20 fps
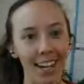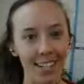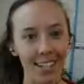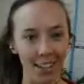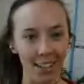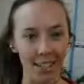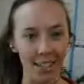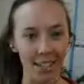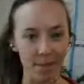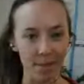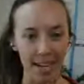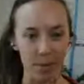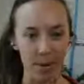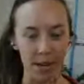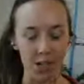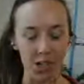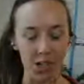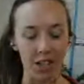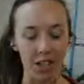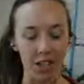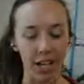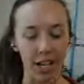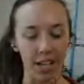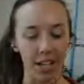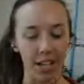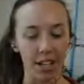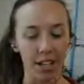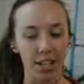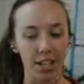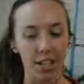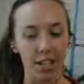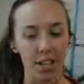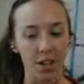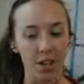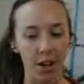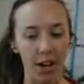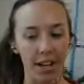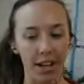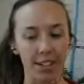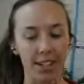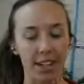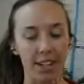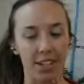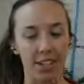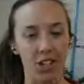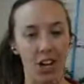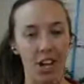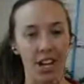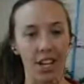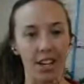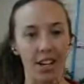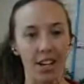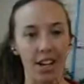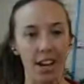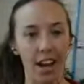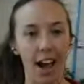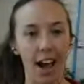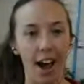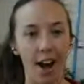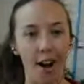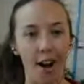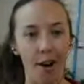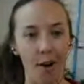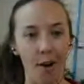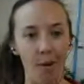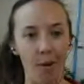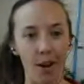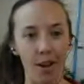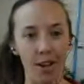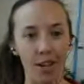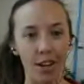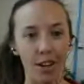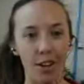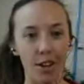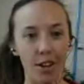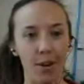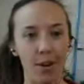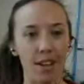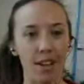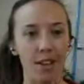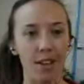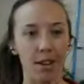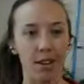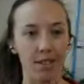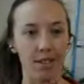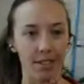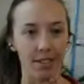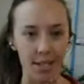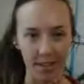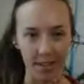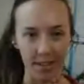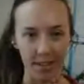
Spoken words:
Well, and I guess that leads me to my next question. Like, you kind of touched on how, you got your